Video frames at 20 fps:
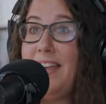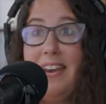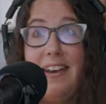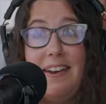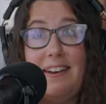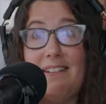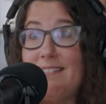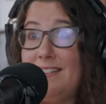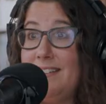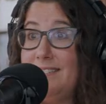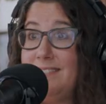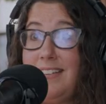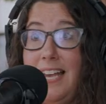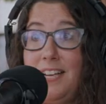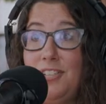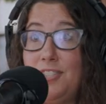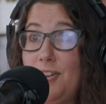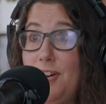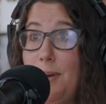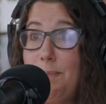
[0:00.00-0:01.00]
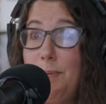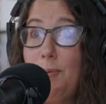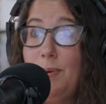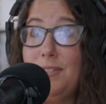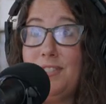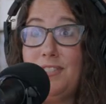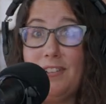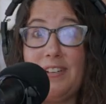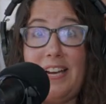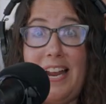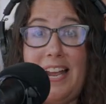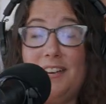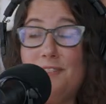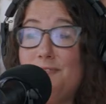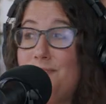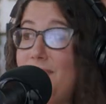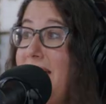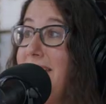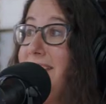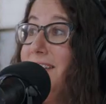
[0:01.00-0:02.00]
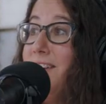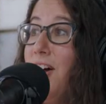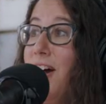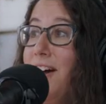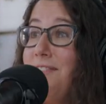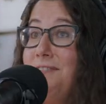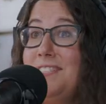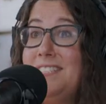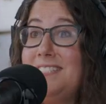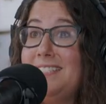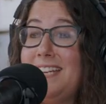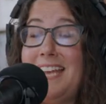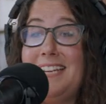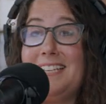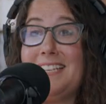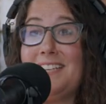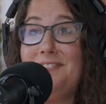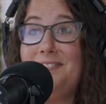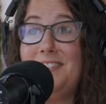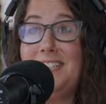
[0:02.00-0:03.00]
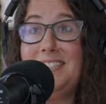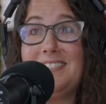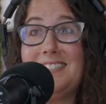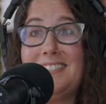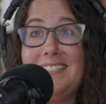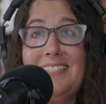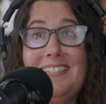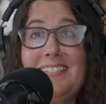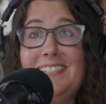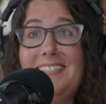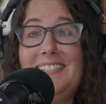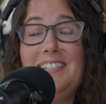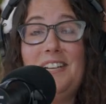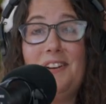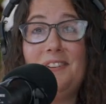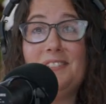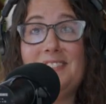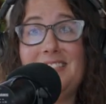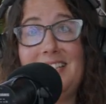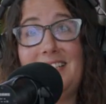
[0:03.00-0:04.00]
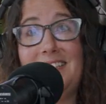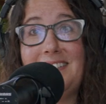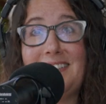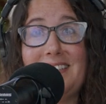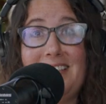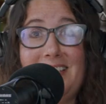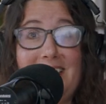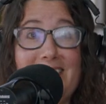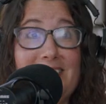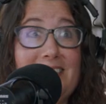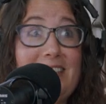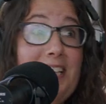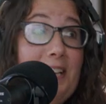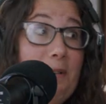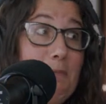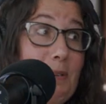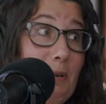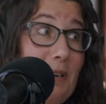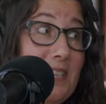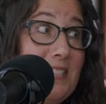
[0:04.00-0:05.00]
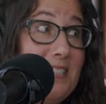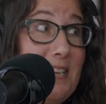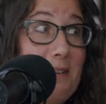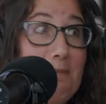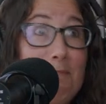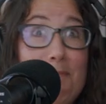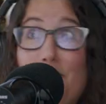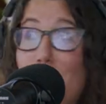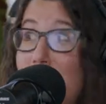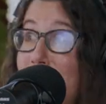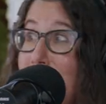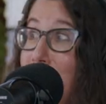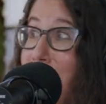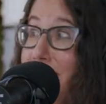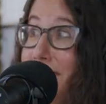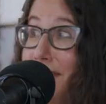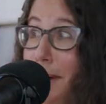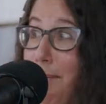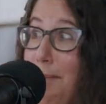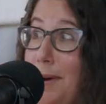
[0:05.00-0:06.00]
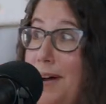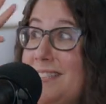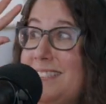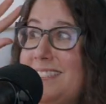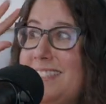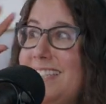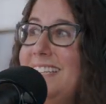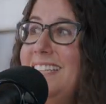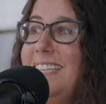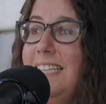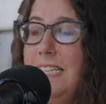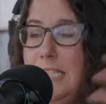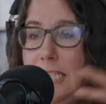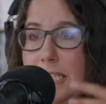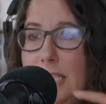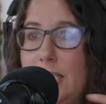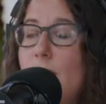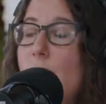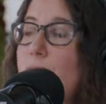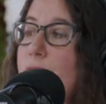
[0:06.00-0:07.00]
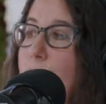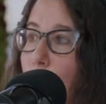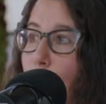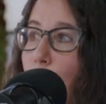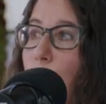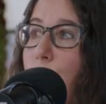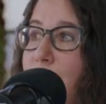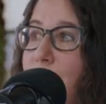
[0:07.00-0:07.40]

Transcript: then it, I showed up in Worcester and I had to find an office and I had to convince, you know, tell uh, Liam, you want to stay in Worcester and not Boston? And, you know, this whole